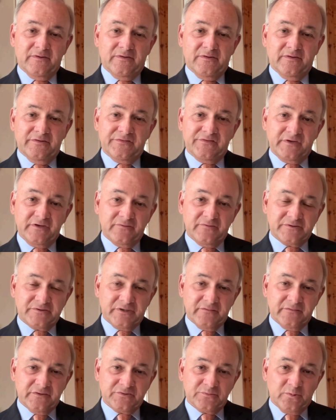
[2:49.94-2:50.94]
the Secret
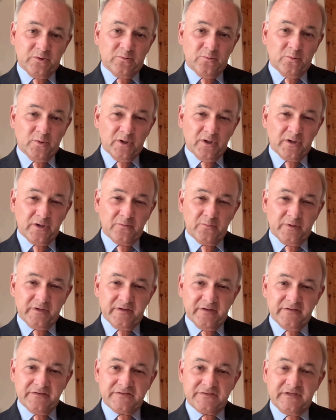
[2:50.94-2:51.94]
Service will work with
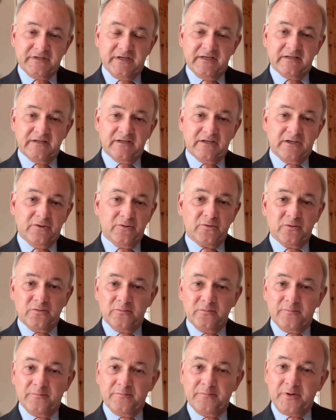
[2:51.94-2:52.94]
its state and
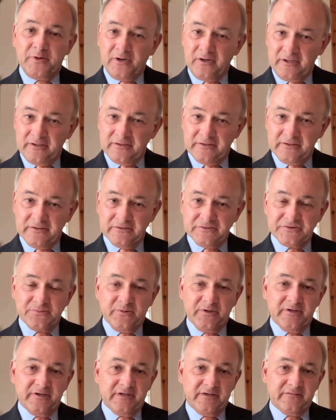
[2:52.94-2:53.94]
local partners
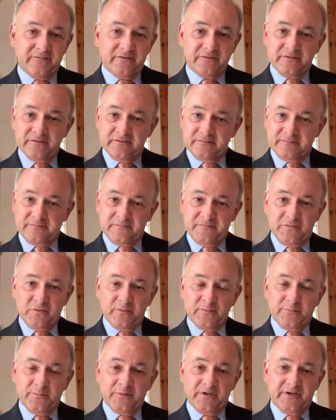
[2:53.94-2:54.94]
wherever the
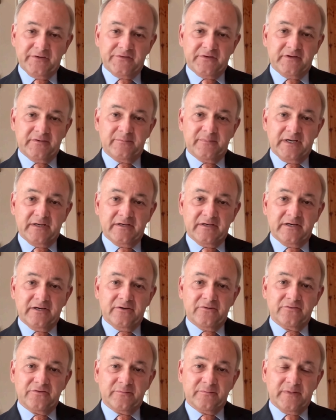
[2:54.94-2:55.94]
former president may
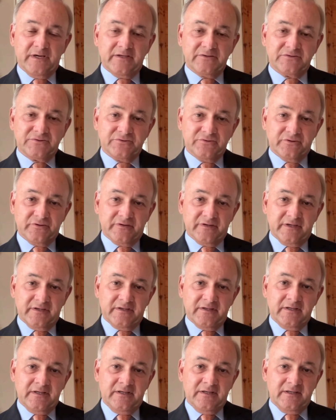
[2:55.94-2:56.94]
go to make sure
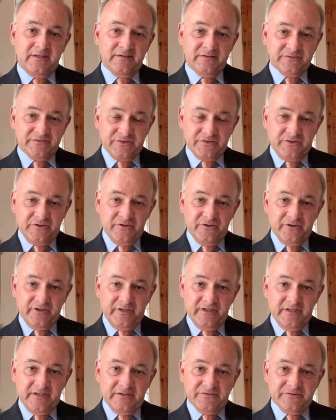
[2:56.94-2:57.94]
that the security
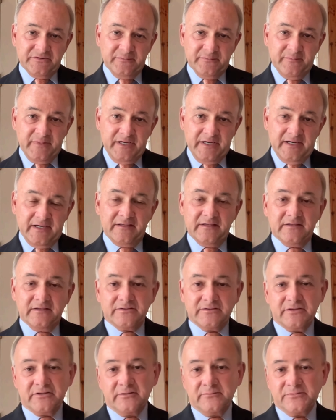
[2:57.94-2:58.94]
needs are met. In
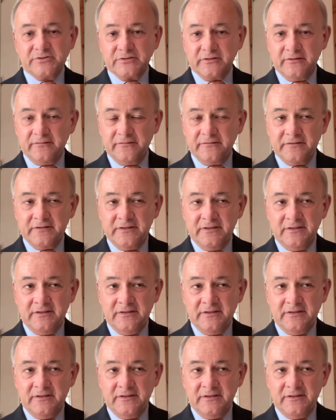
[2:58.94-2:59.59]
terms of